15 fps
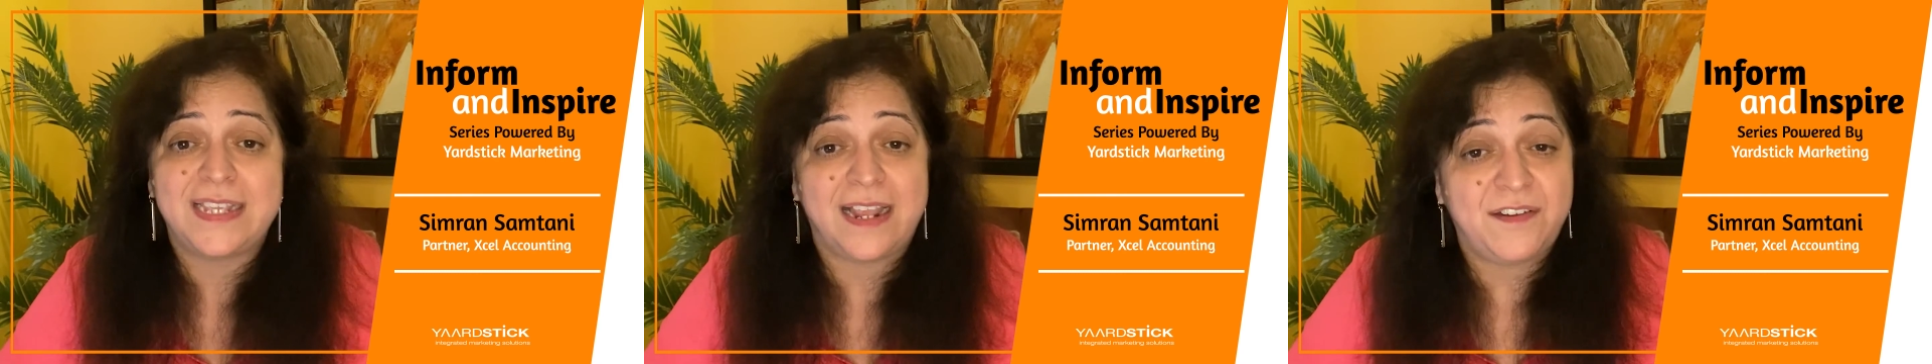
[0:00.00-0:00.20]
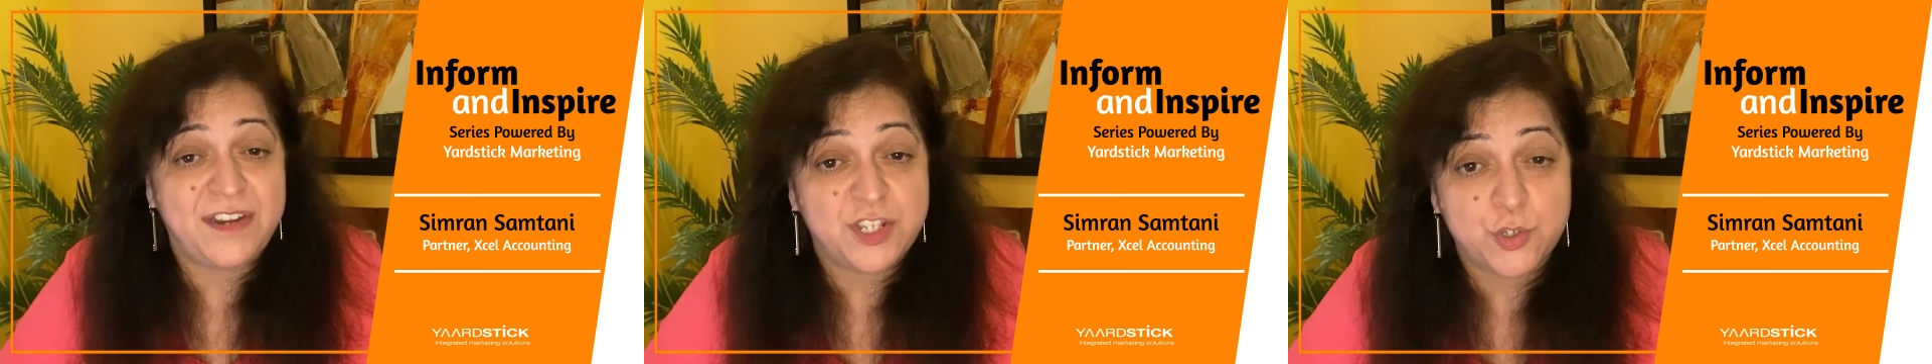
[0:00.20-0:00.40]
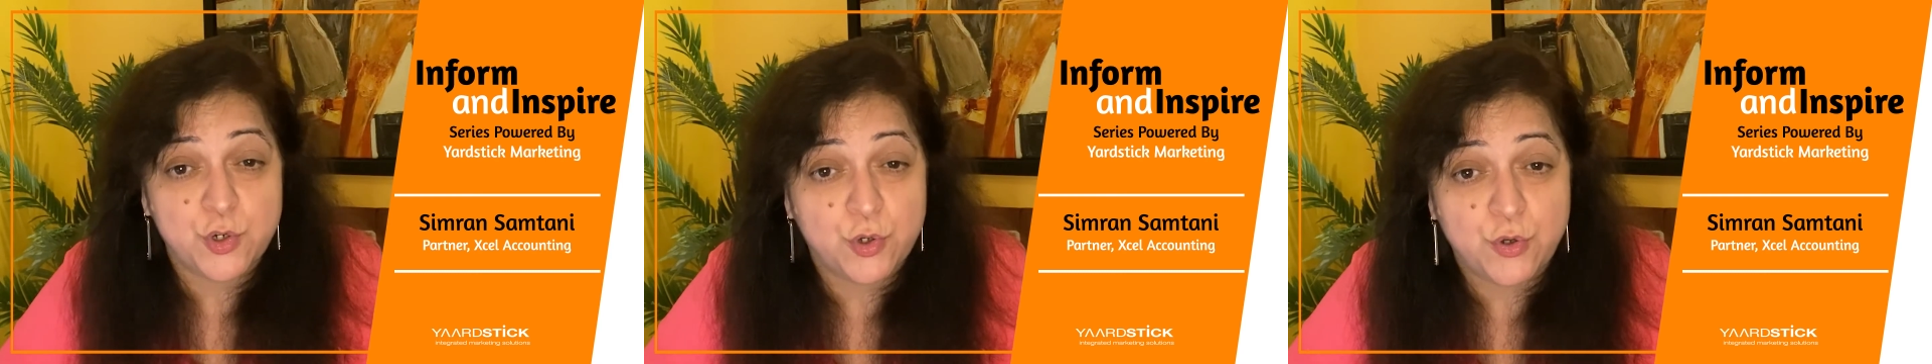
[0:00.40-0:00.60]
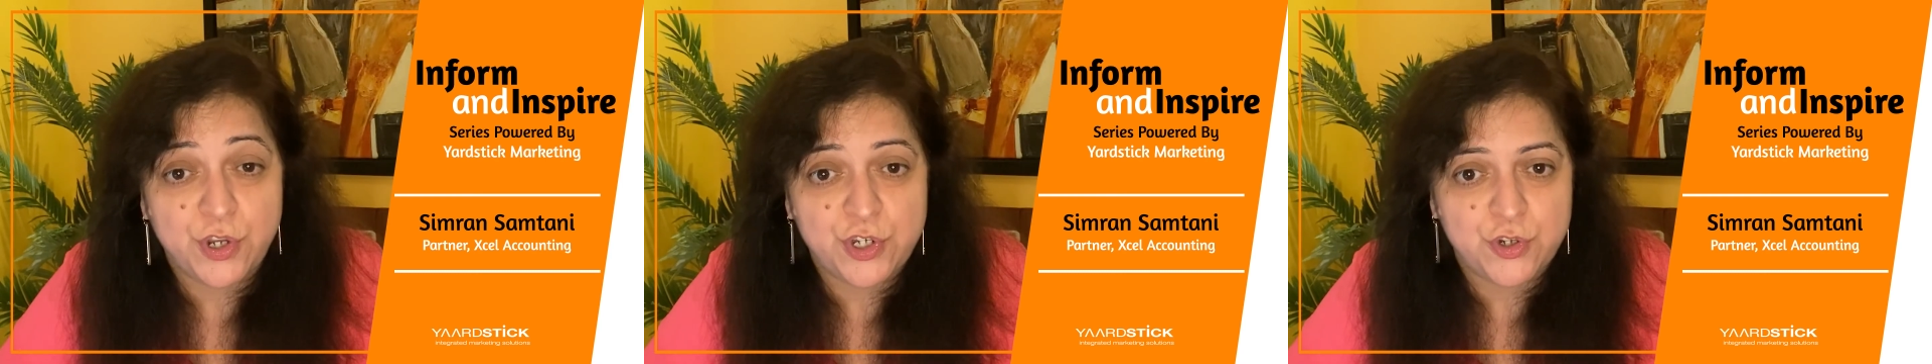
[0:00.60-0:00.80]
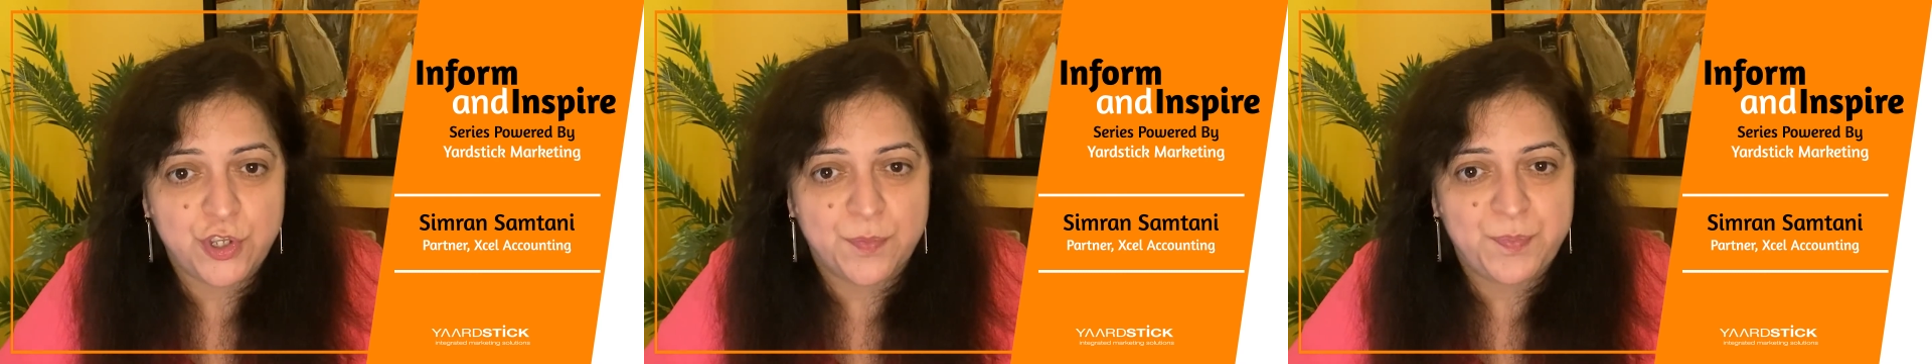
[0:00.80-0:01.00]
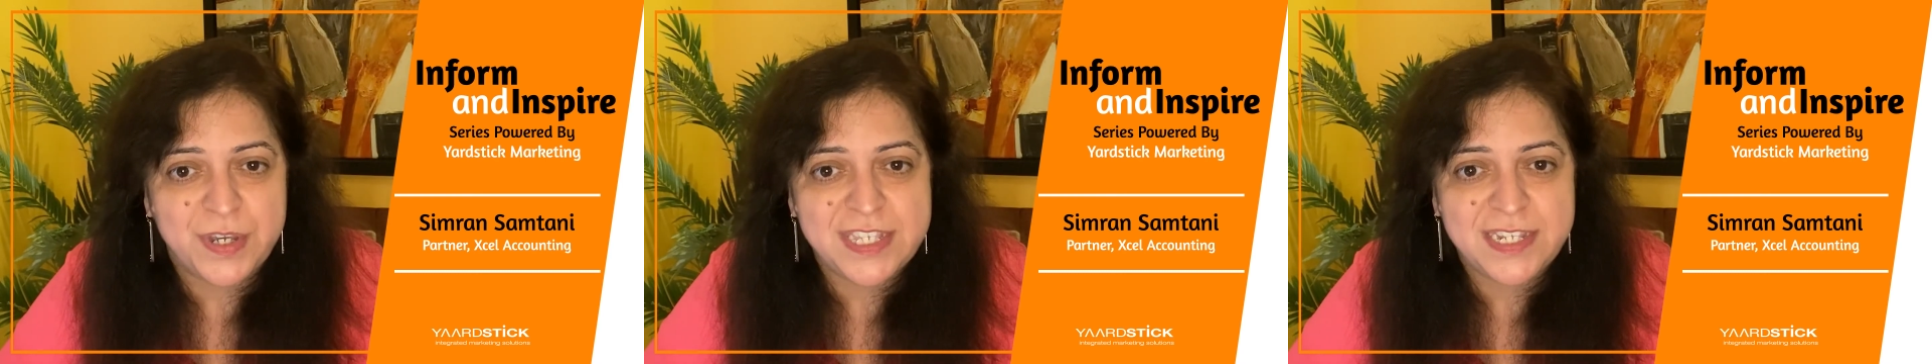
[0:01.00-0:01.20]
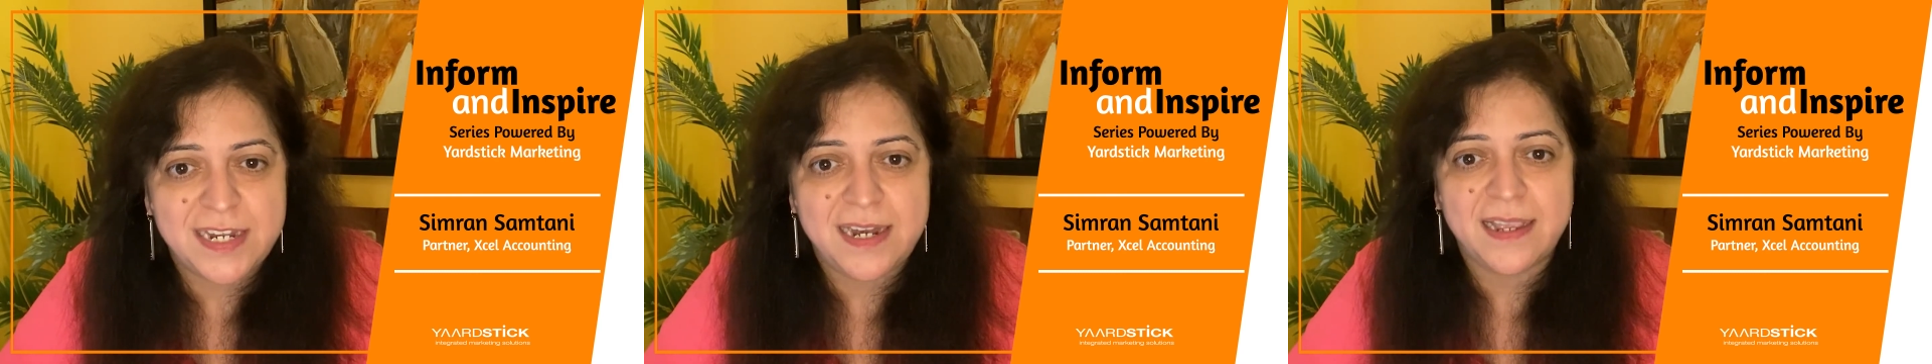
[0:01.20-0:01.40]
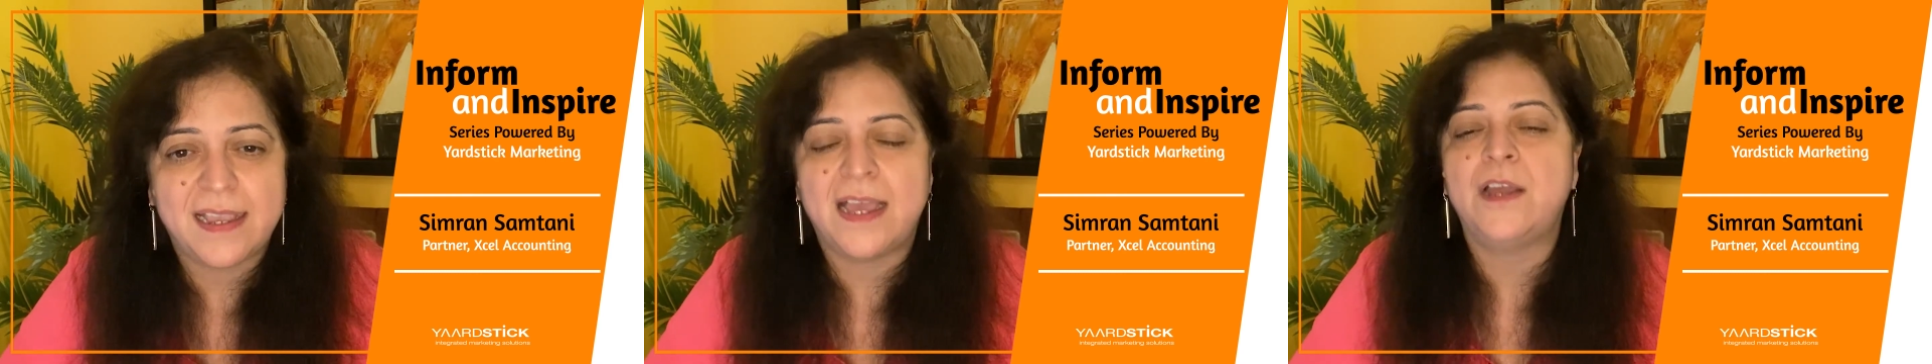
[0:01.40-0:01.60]
salaries could go into your
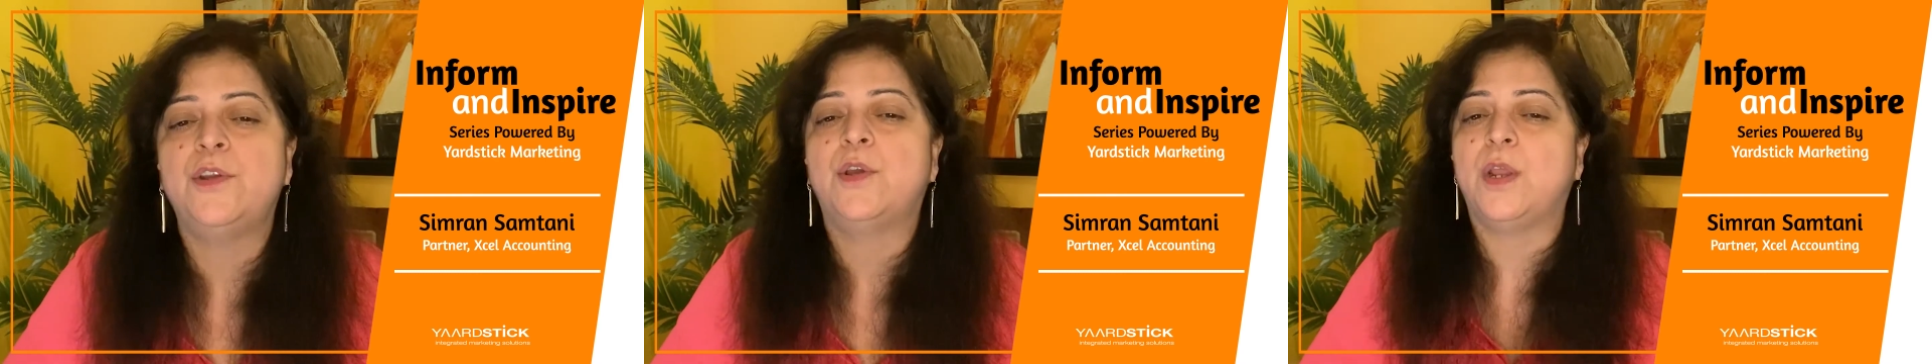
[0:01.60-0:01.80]
personal account.